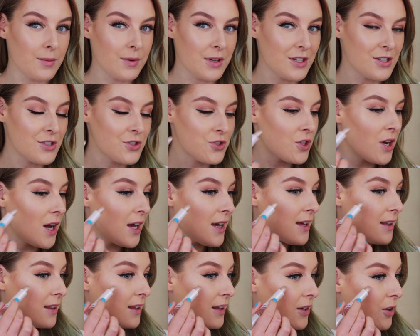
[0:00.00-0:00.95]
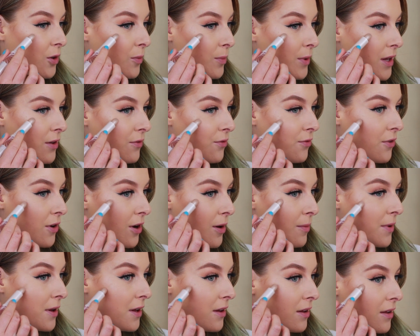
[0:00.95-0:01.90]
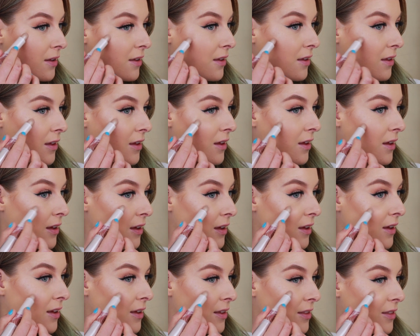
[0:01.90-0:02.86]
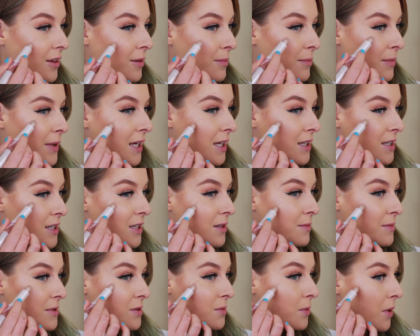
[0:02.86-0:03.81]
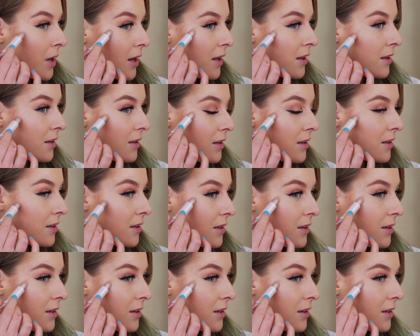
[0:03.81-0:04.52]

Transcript: I'm going to try a little bit from the medium as well.